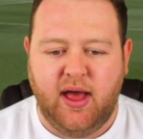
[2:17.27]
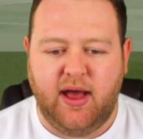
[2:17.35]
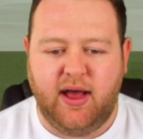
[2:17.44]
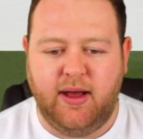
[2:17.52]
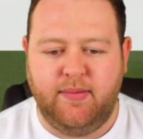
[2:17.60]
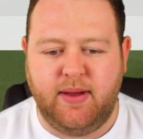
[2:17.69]

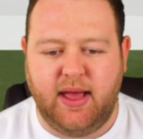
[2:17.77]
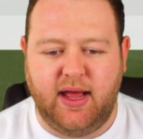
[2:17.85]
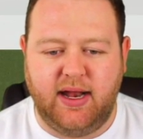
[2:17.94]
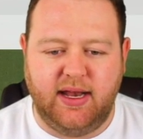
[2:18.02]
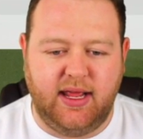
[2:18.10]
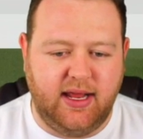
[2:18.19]

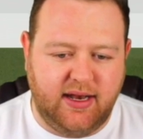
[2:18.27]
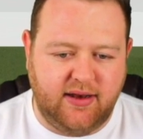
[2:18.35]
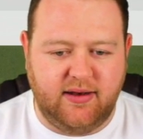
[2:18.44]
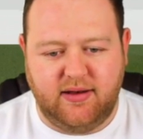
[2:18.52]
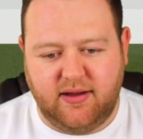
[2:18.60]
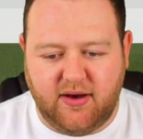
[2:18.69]
and
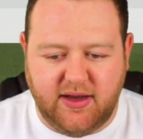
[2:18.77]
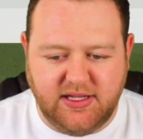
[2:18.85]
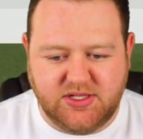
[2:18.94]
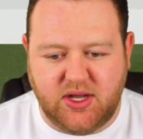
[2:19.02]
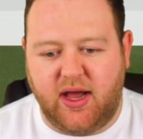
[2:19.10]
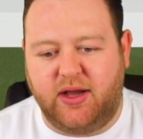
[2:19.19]
in
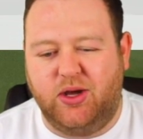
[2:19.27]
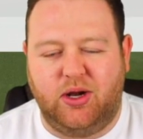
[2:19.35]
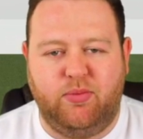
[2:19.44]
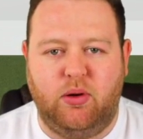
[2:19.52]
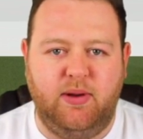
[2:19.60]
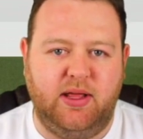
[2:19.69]
hindsight I could
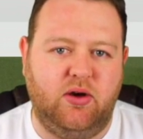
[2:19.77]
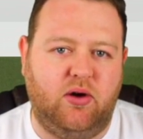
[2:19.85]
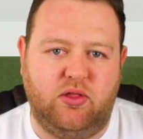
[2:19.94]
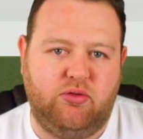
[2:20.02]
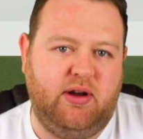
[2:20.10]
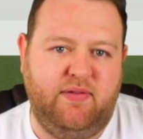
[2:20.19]
have probably
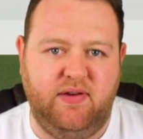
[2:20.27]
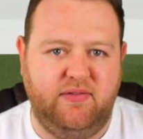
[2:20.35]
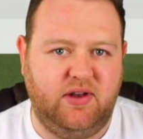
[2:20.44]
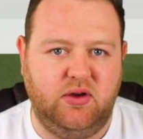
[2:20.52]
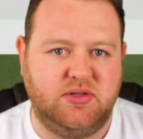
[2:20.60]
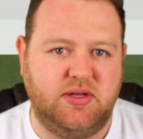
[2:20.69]
got
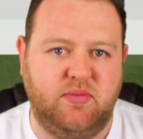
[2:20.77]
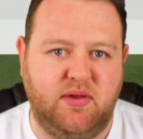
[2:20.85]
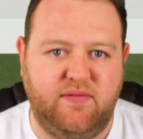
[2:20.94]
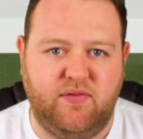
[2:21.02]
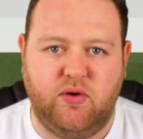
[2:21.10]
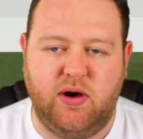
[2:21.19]
350 or
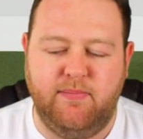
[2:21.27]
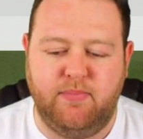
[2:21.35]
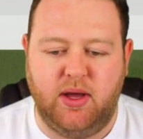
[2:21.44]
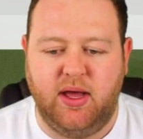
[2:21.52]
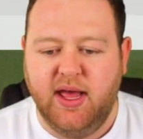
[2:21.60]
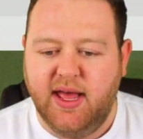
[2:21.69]
something for him,
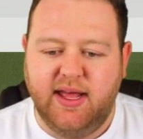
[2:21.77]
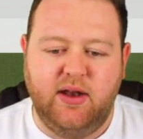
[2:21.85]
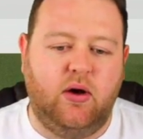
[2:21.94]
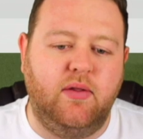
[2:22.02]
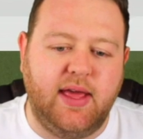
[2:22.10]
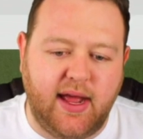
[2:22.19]
but
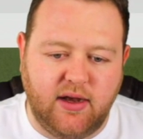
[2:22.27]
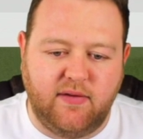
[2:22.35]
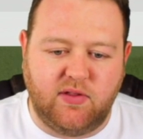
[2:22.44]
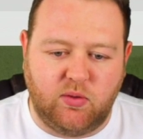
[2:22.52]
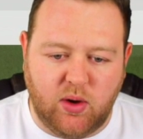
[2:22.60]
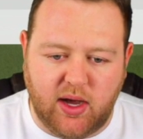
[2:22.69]
not the end
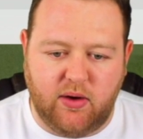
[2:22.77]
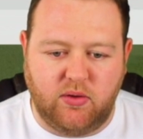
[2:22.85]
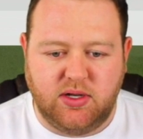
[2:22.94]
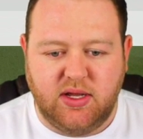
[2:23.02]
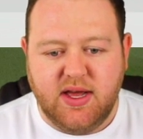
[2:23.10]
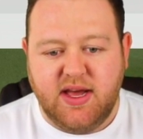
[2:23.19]
of the
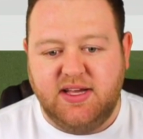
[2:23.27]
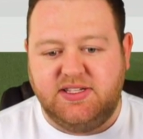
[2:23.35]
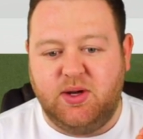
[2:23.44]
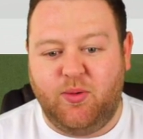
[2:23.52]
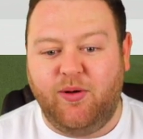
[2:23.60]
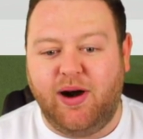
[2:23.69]
world.
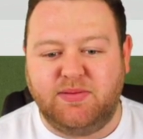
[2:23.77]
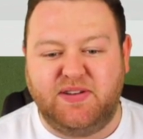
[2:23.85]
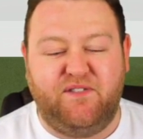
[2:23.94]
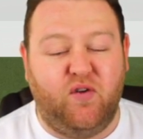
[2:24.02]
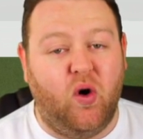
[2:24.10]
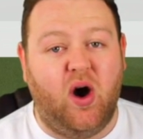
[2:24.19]
So we're up
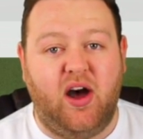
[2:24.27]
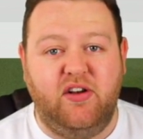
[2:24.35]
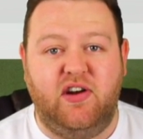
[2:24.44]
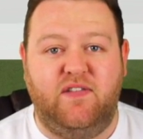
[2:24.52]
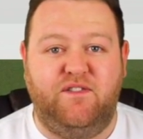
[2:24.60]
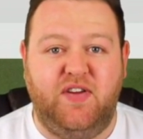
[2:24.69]
to
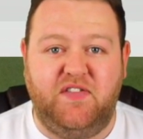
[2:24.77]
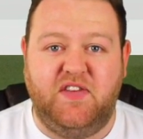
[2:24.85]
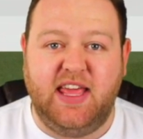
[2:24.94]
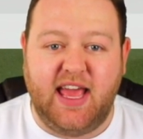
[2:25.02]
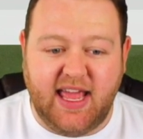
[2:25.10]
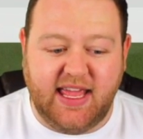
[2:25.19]

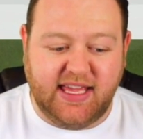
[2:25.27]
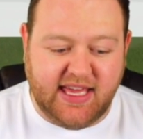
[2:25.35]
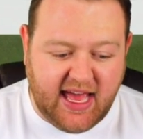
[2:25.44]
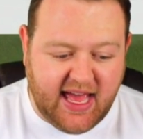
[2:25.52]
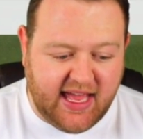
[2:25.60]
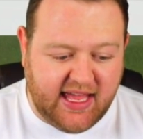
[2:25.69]

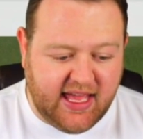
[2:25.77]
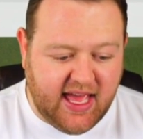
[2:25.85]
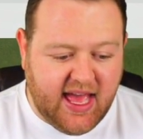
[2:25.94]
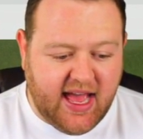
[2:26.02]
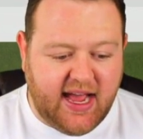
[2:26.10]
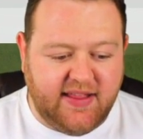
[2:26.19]
458k,
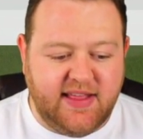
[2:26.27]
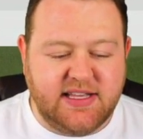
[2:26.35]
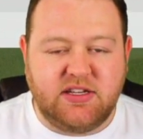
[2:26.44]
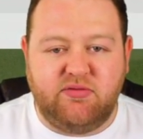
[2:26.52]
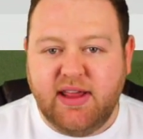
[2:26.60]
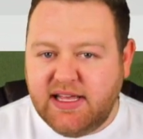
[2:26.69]
and
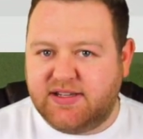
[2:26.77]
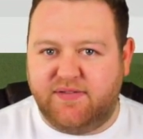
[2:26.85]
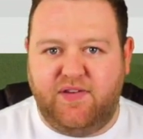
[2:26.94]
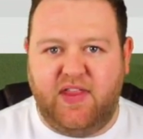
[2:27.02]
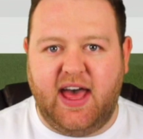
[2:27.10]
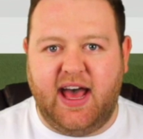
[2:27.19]
there's a
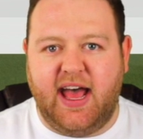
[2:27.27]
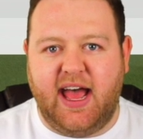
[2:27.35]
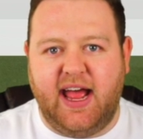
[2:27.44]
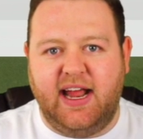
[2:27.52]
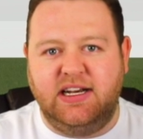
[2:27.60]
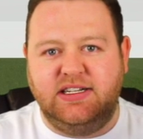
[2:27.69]
reason for that,
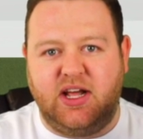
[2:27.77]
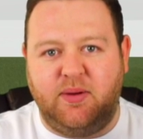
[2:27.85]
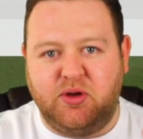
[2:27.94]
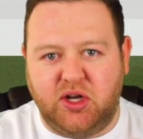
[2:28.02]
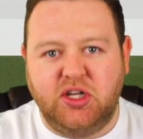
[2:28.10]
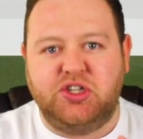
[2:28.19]
and
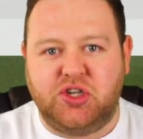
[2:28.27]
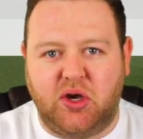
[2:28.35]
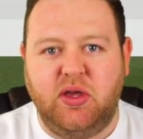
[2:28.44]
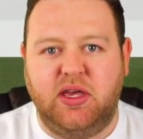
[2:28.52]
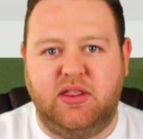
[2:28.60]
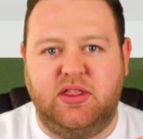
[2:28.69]
I'm going to show
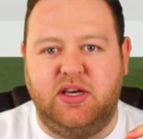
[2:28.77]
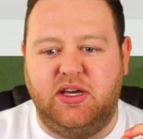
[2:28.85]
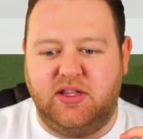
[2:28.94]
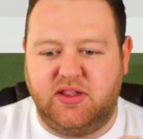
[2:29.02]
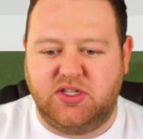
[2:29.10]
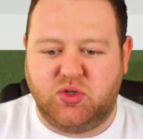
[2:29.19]
you
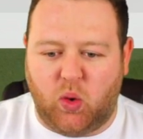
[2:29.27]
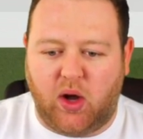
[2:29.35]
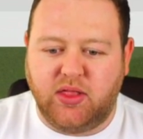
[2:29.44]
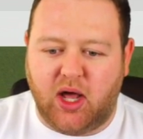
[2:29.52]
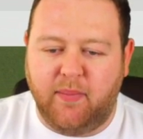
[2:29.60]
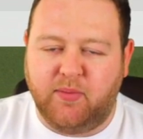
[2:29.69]
the
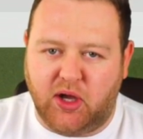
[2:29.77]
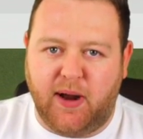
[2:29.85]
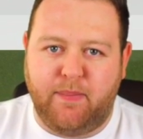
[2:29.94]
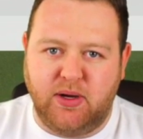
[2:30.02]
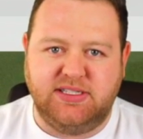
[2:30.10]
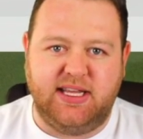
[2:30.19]
squad that I'm going
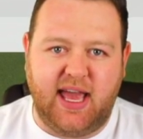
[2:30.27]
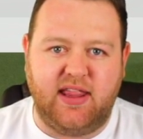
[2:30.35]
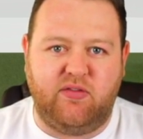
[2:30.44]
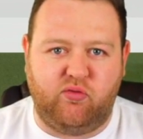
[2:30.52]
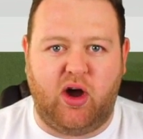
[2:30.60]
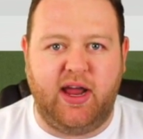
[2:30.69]
to put
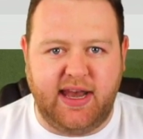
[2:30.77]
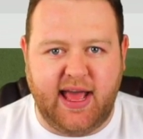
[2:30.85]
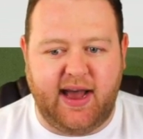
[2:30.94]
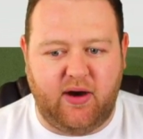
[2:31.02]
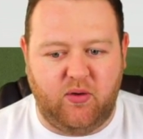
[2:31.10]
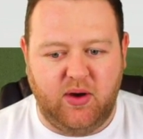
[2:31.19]
together right
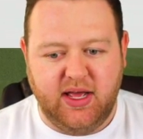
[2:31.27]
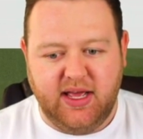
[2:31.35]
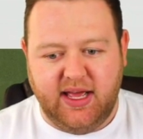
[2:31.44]
now.